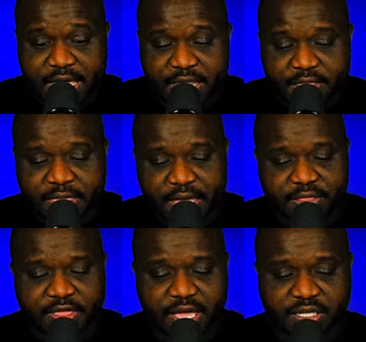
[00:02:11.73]

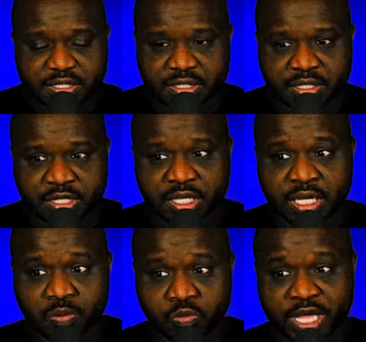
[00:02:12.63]

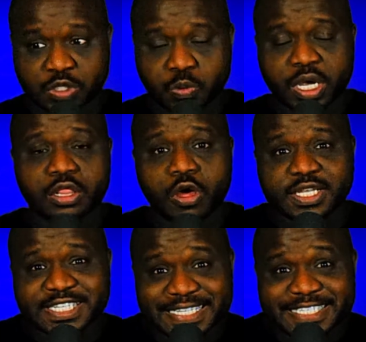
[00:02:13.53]
that's where it
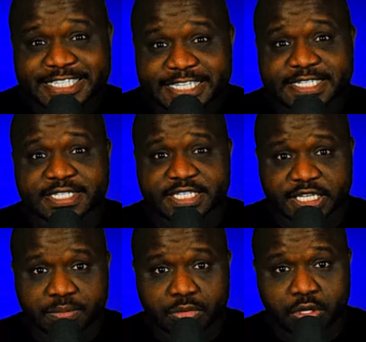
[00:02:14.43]
lost
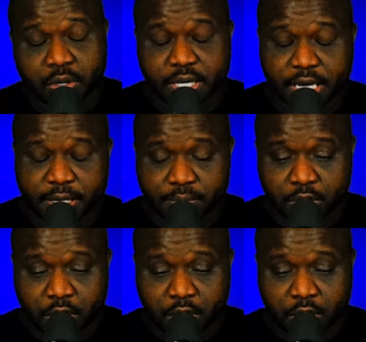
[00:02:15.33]
consistency, okay?